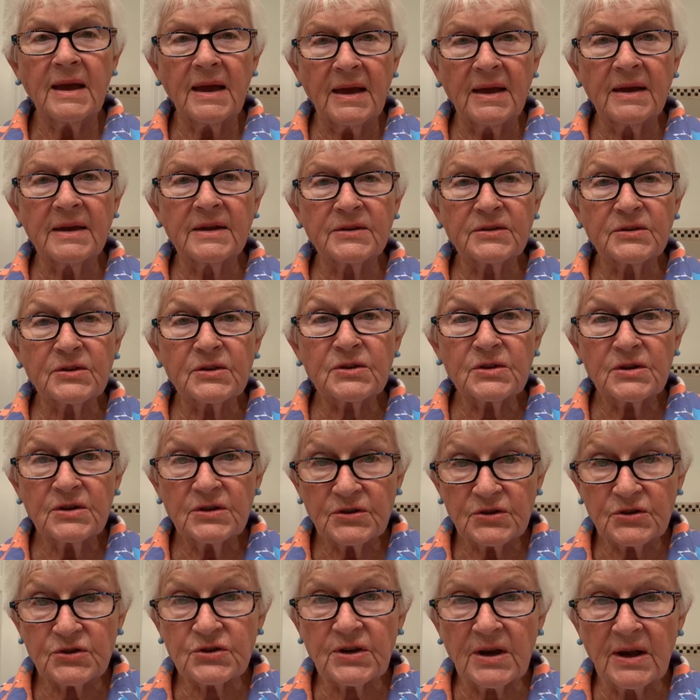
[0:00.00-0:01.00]
and
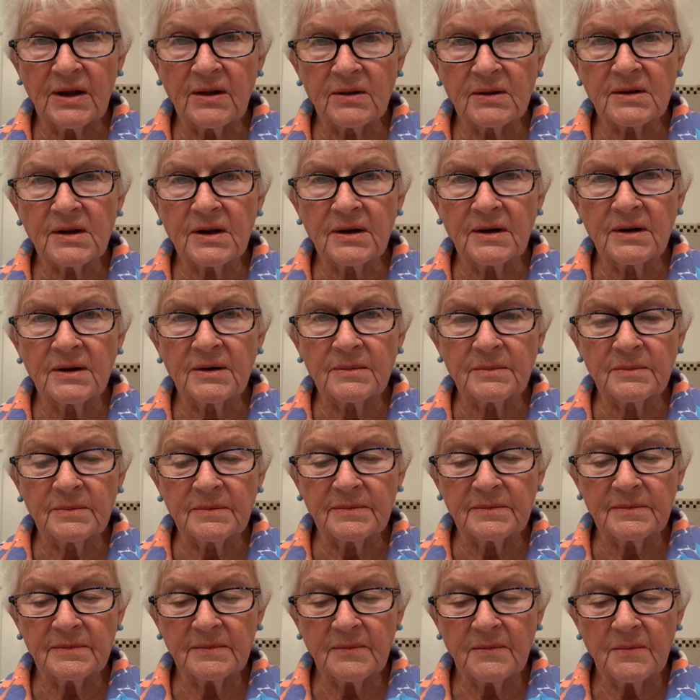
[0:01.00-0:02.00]
shall
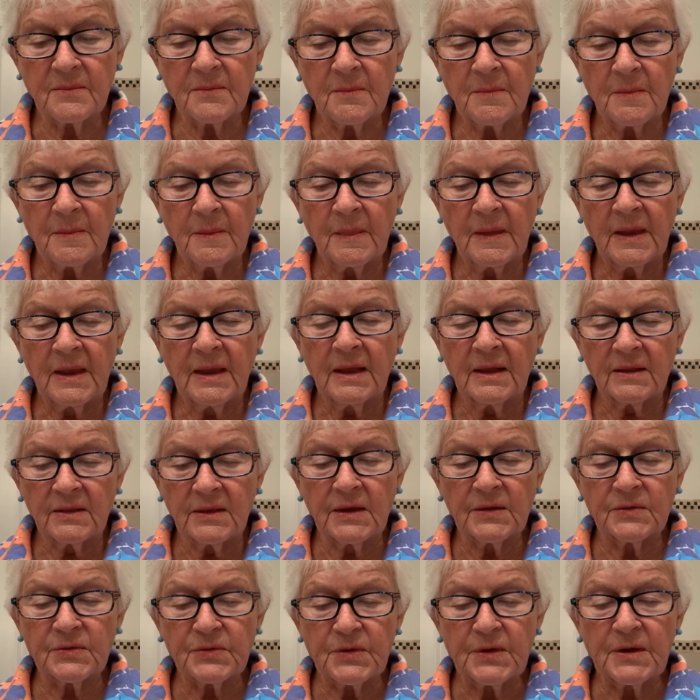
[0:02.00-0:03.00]
come.
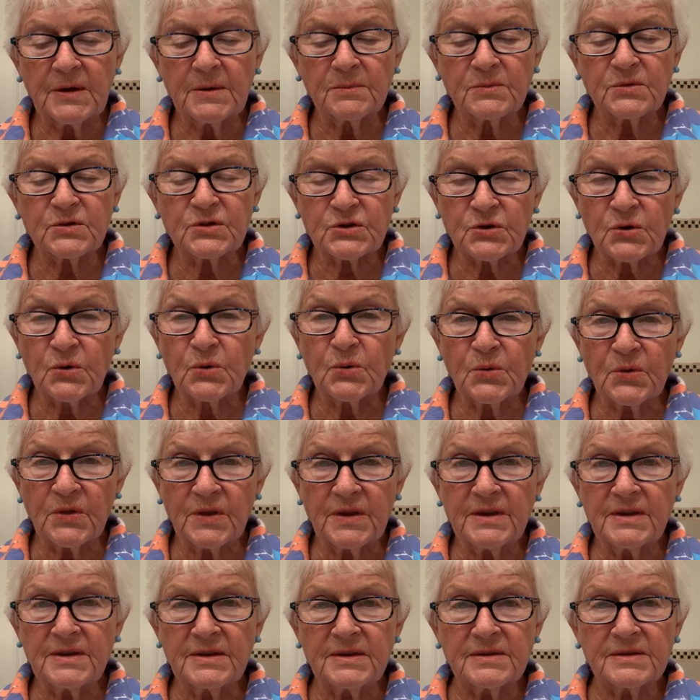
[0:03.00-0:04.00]
Let them show
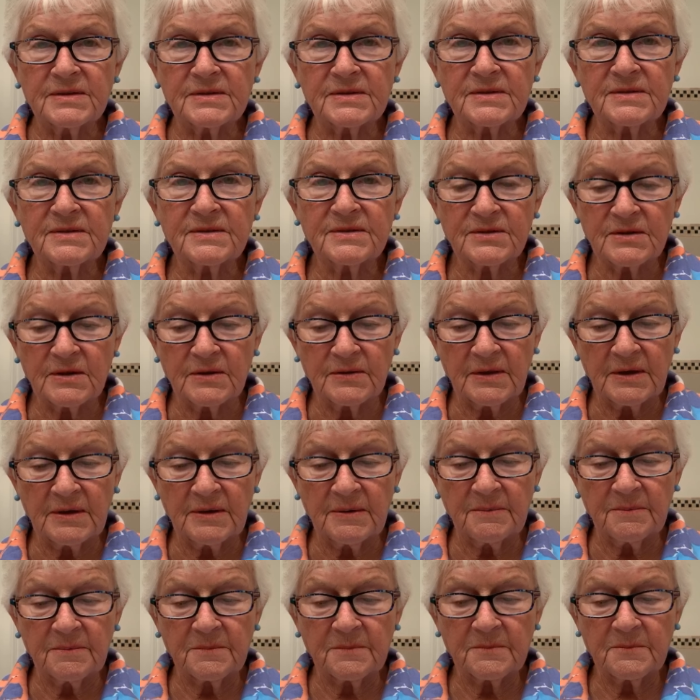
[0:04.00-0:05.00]
these to
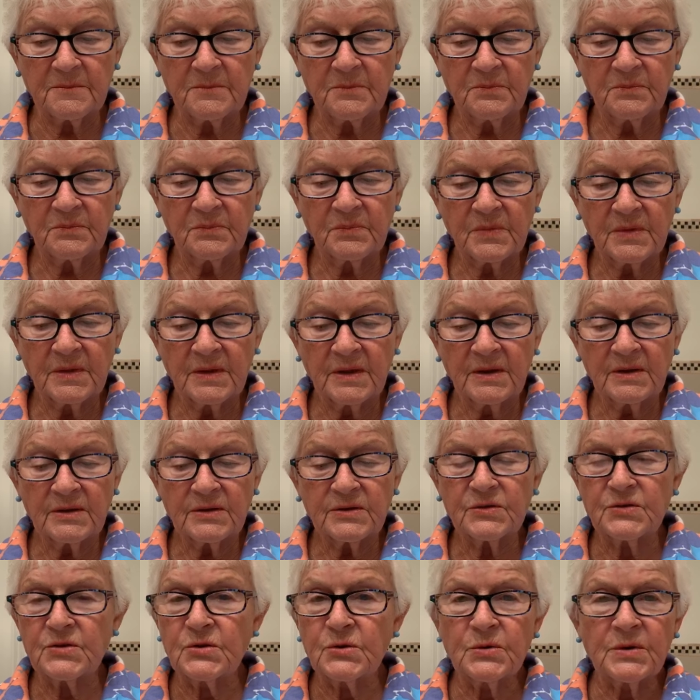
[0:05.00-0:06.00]
them.
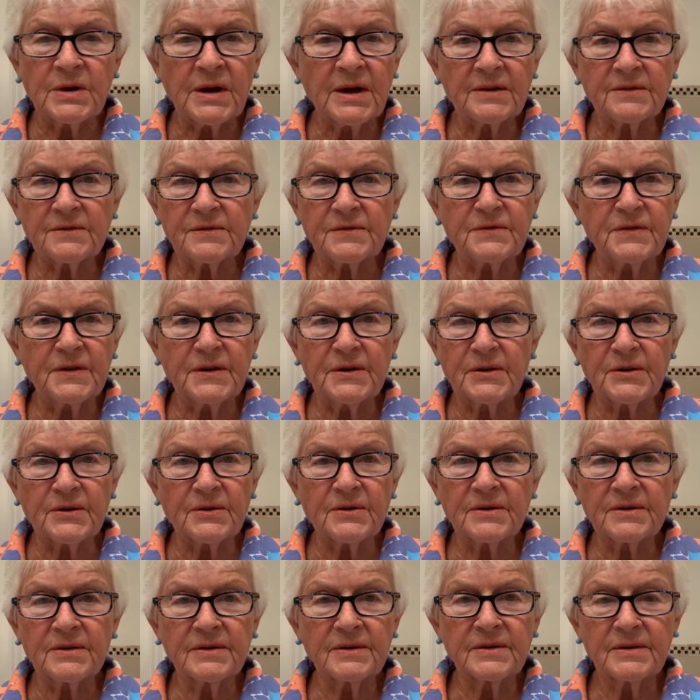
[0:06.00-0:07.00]
Do not
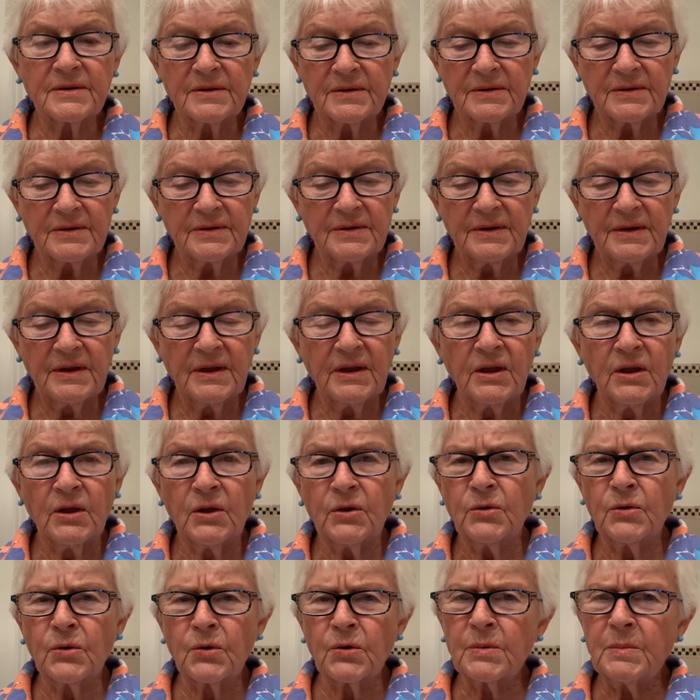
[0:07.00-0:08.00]
fear,
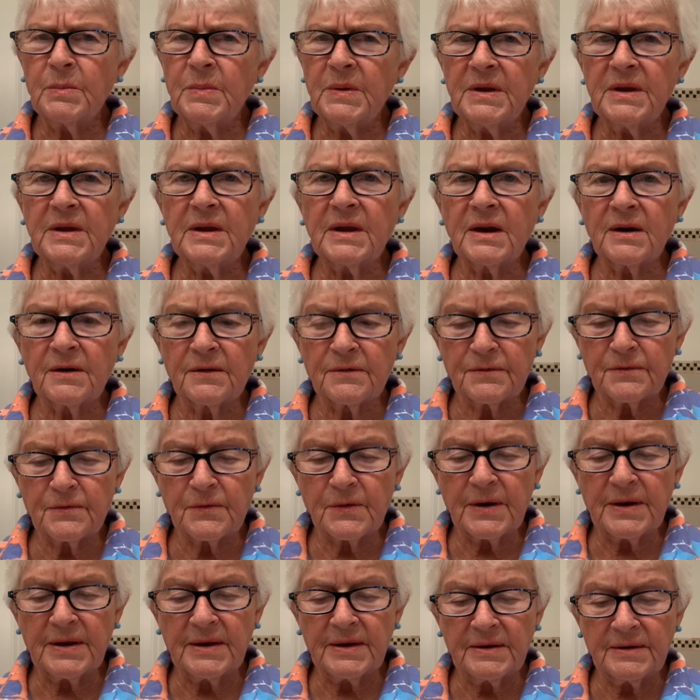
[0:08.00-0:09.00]
nor be
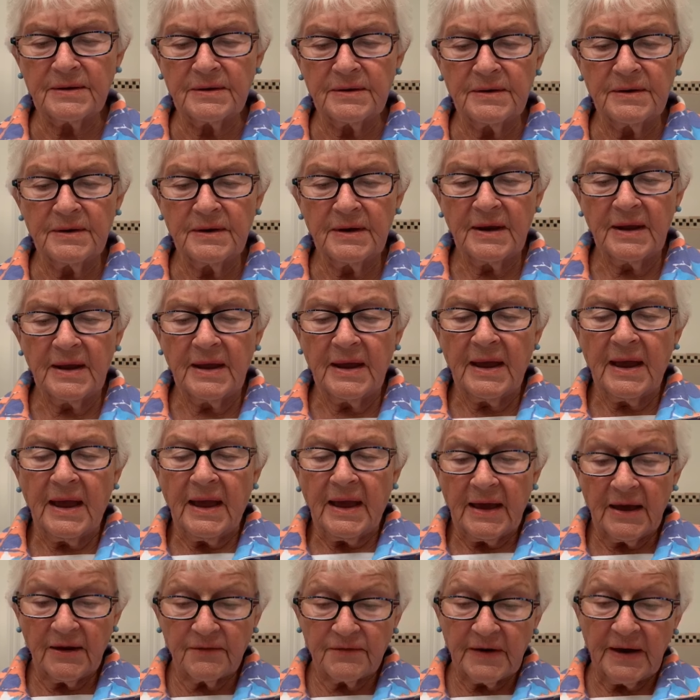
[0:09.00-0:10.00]
afraid.
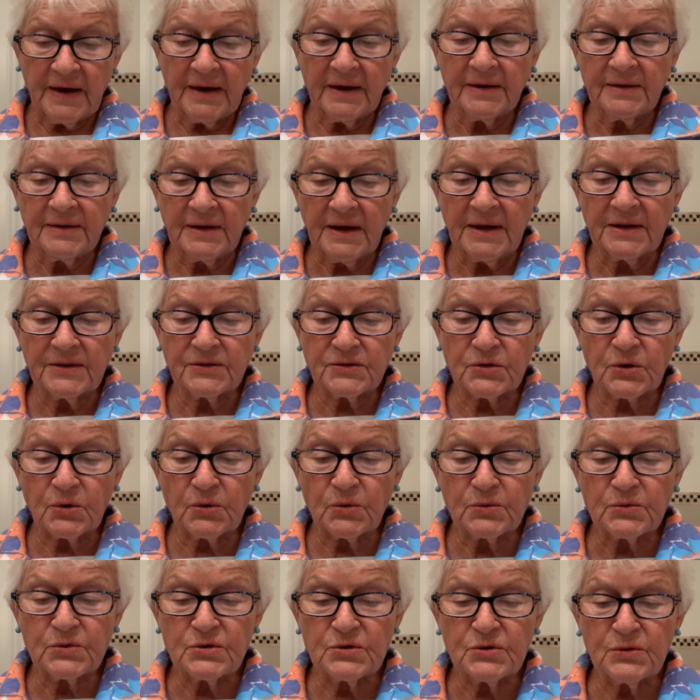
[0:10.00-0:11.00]
Have I not
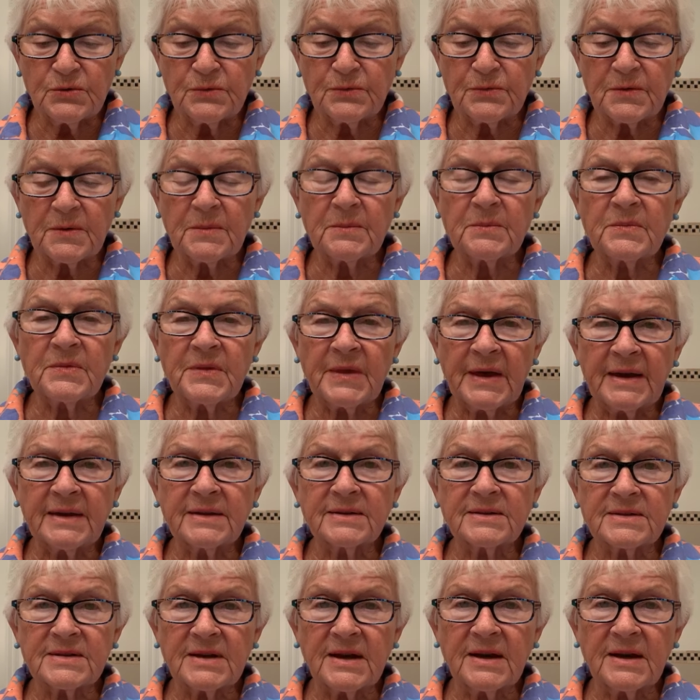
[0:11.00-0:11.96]
told you from that